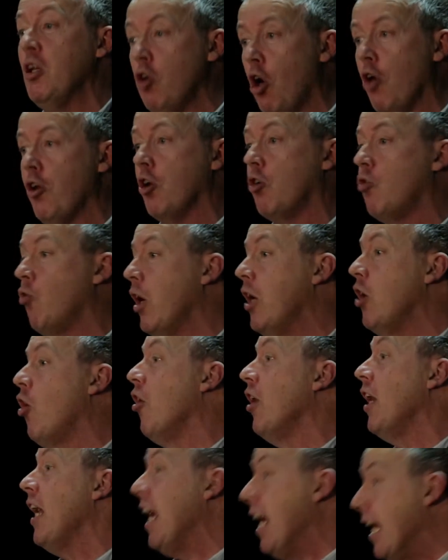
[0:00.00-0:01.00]
not agree
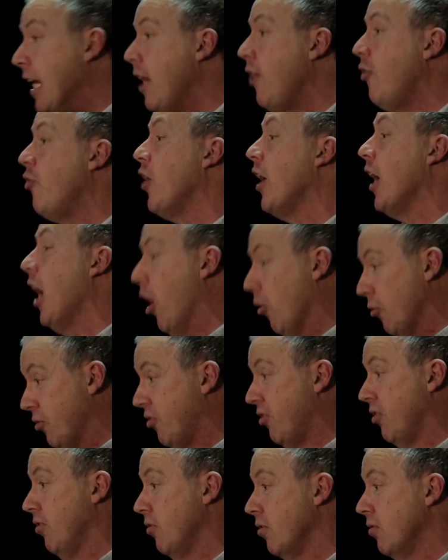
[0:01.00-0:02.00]
on anything
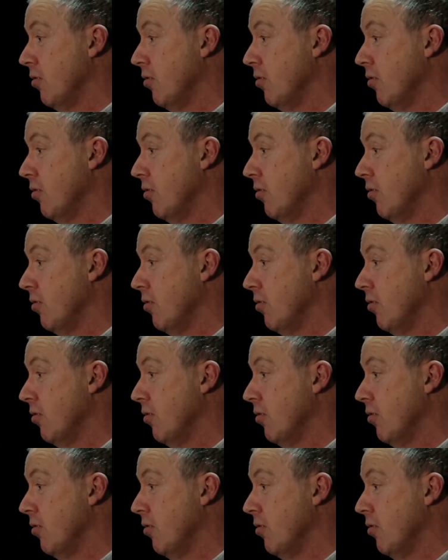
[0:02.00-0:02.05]
else